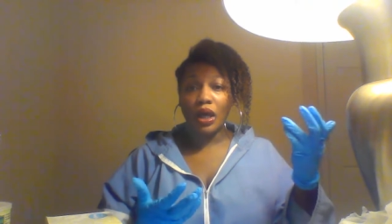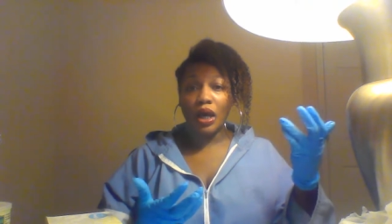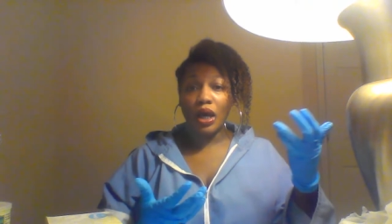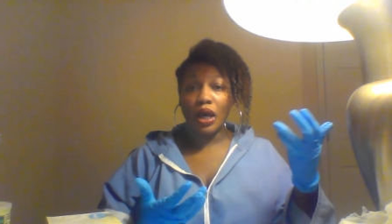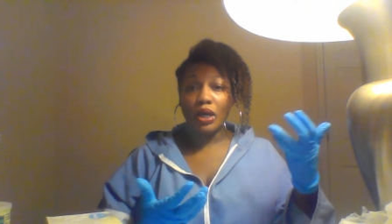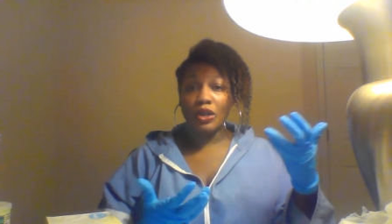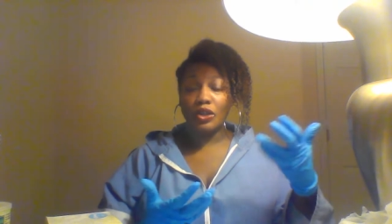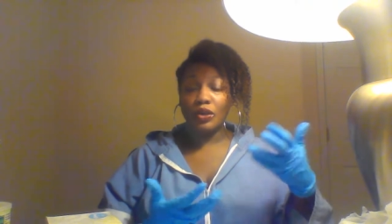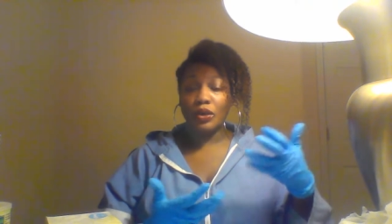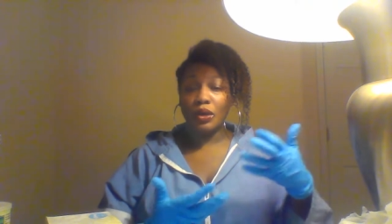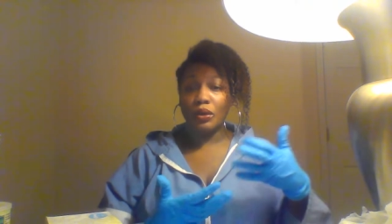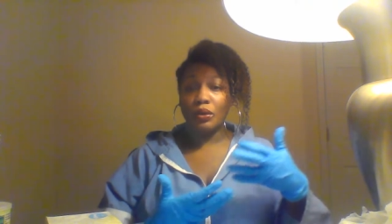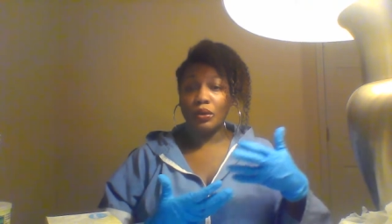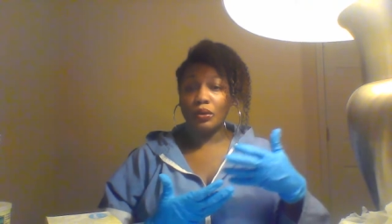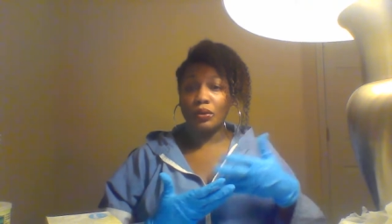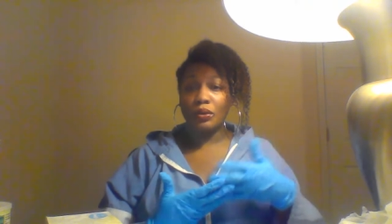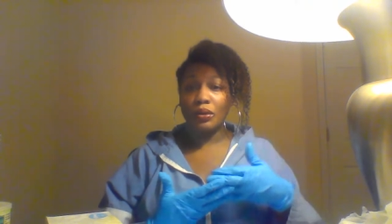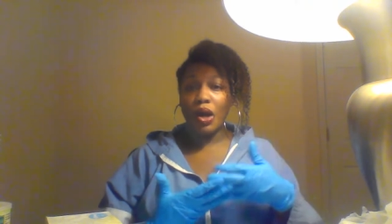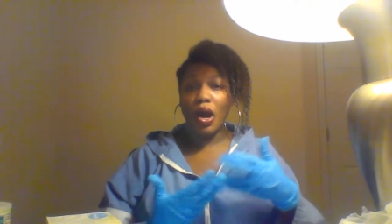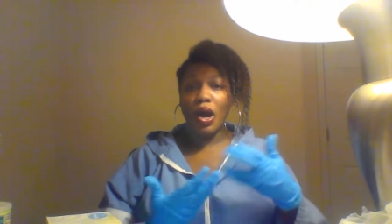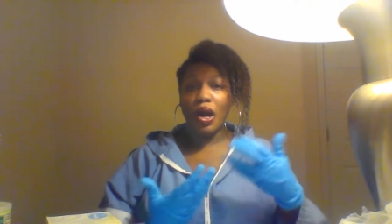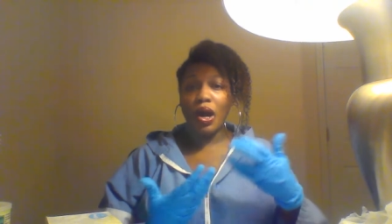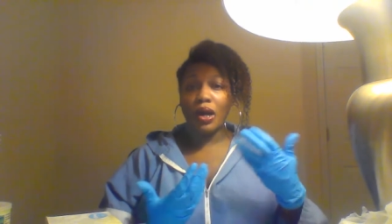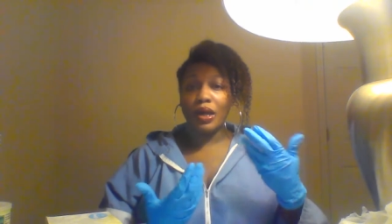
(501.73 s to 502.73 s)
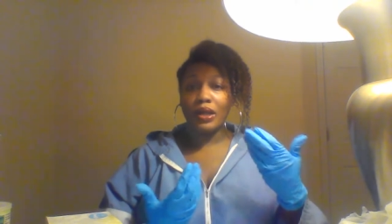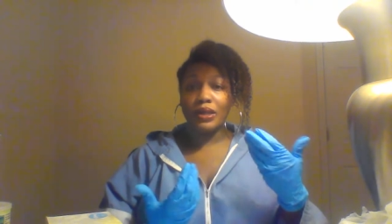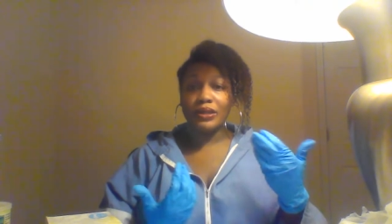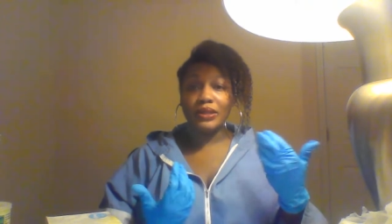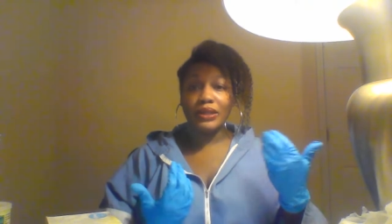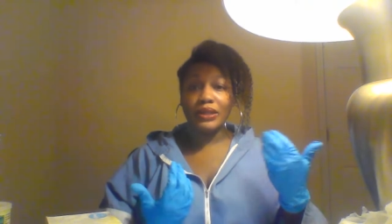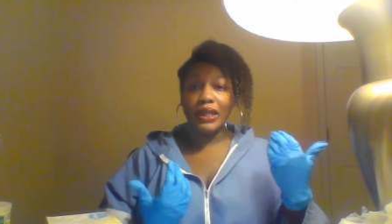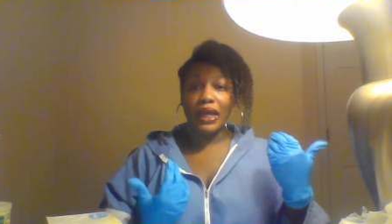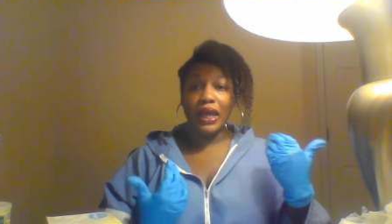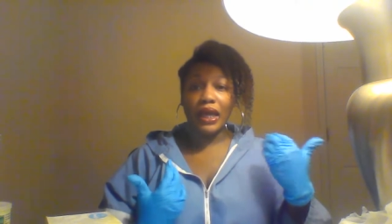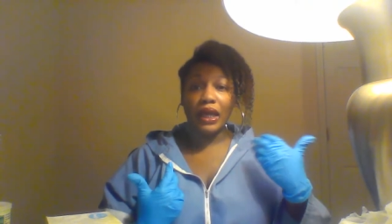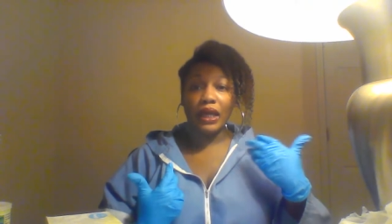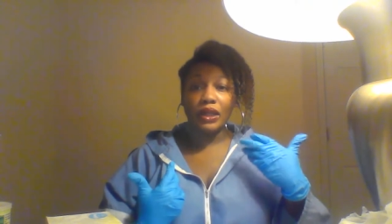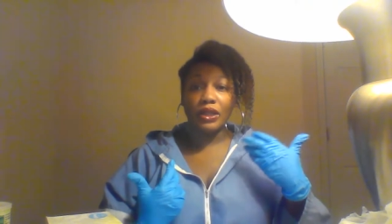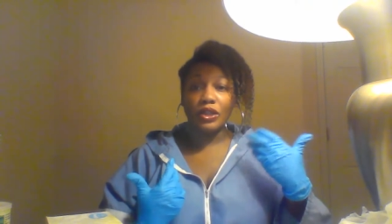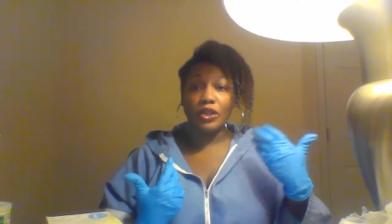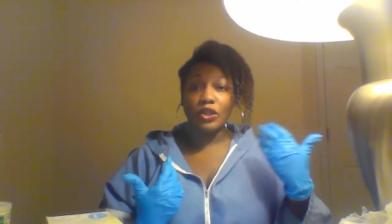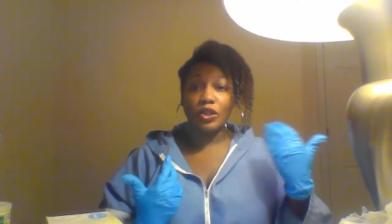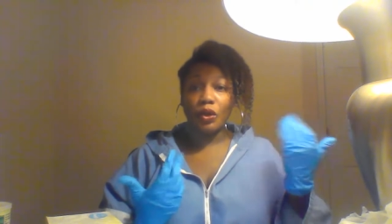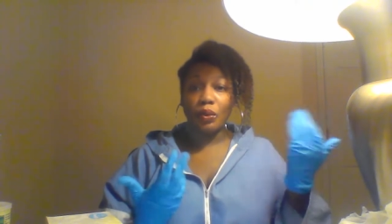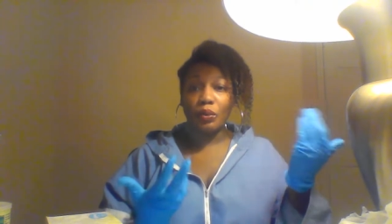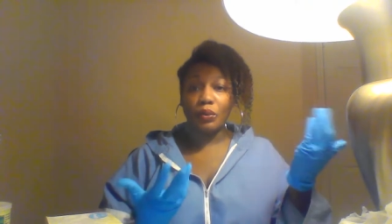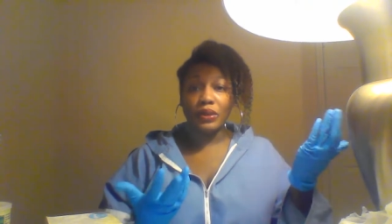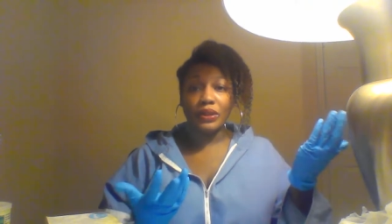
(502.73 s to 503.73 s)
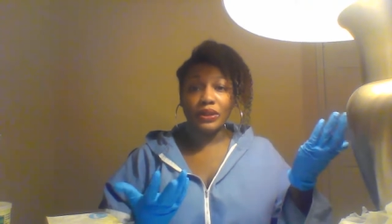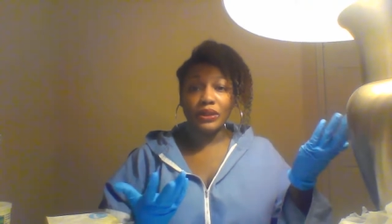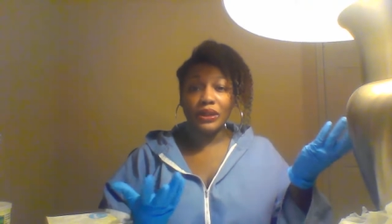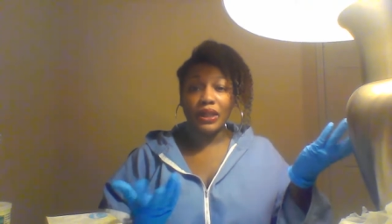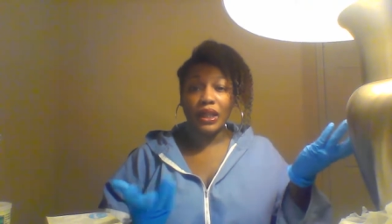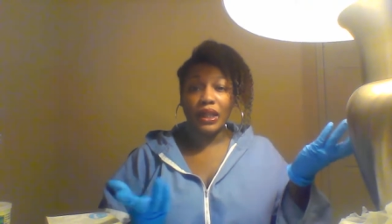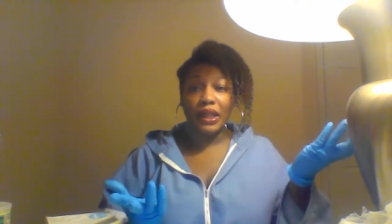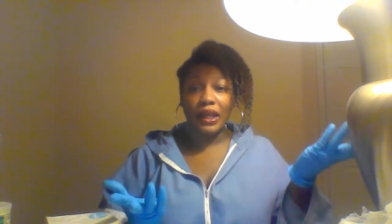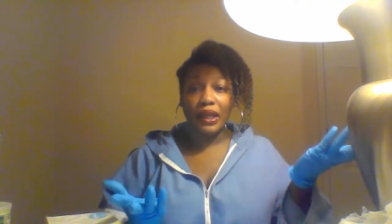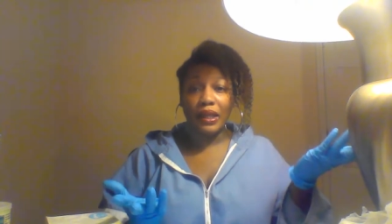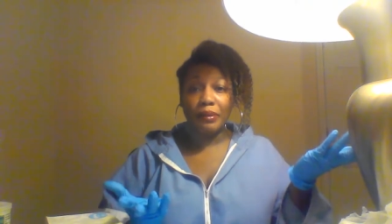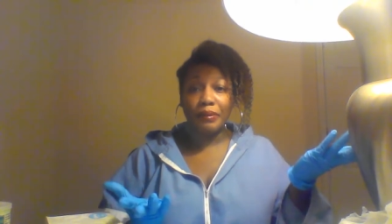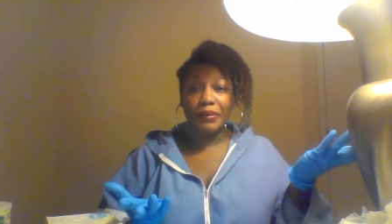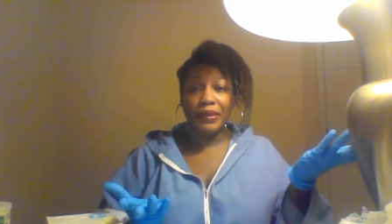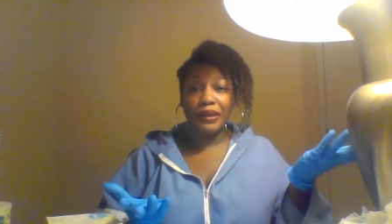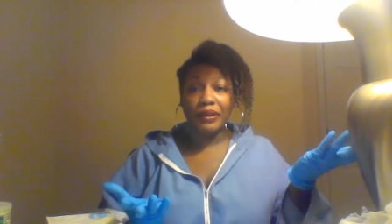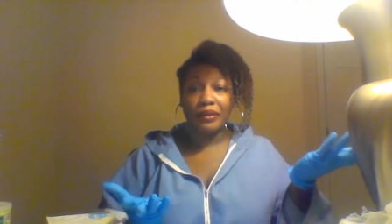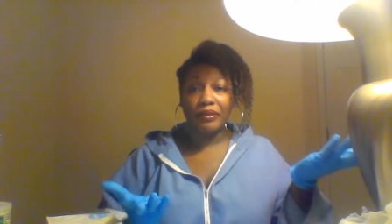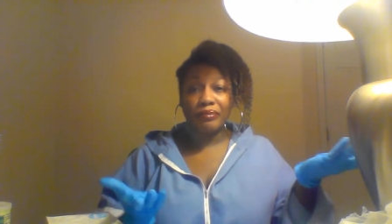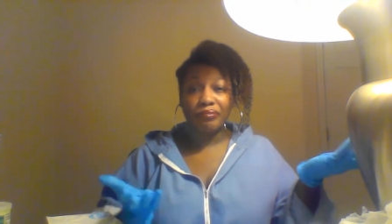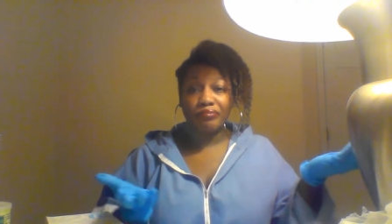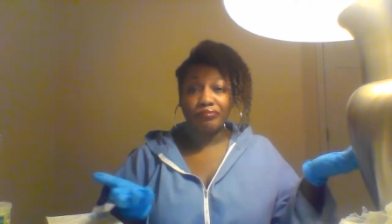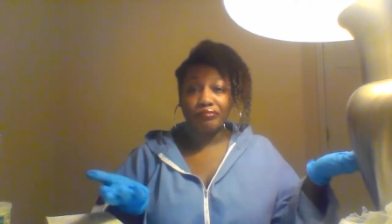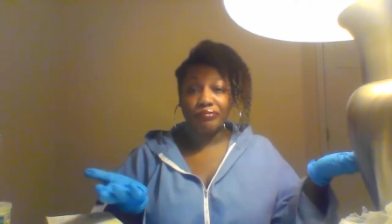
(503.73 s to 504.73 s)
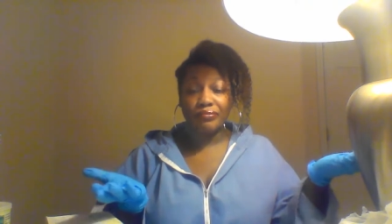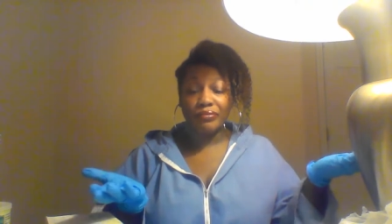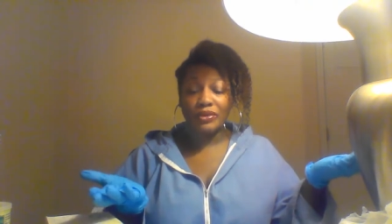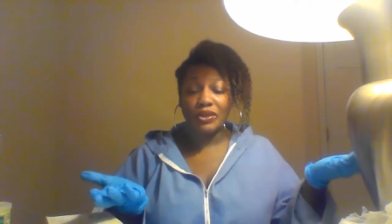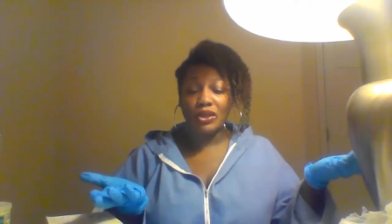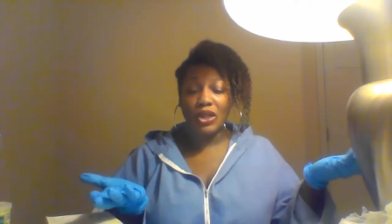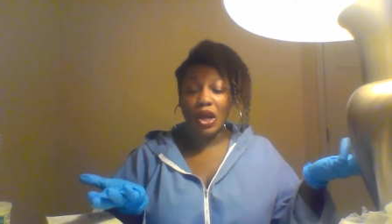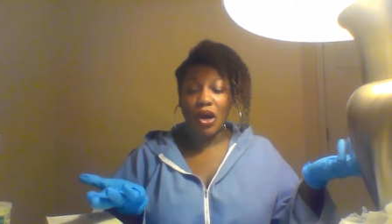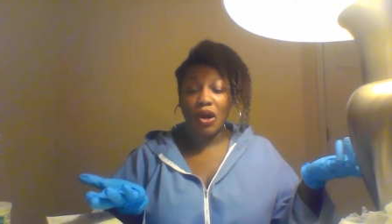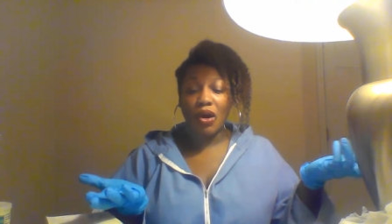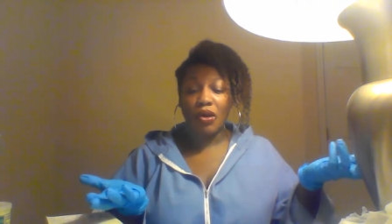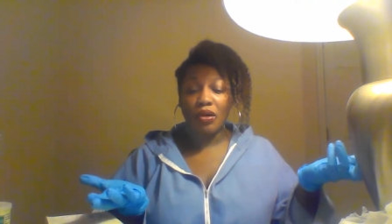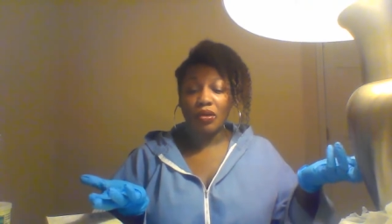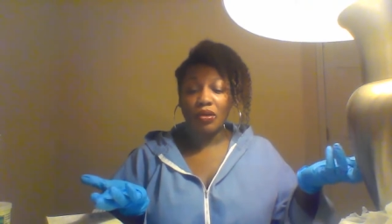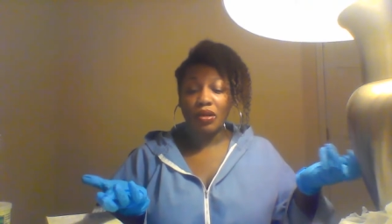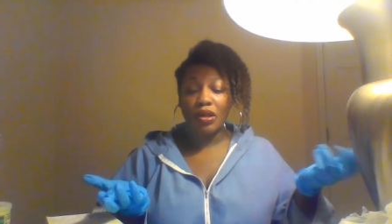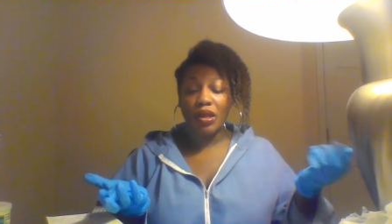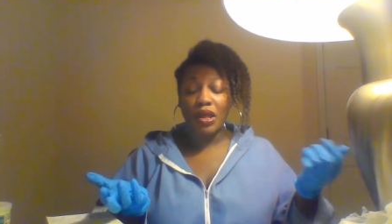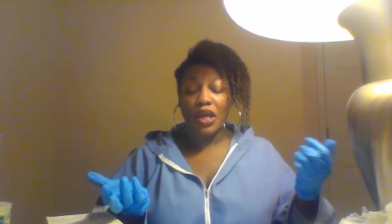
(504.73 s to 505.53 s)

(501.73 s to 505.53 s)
you know cards that no one's claiming, y'all.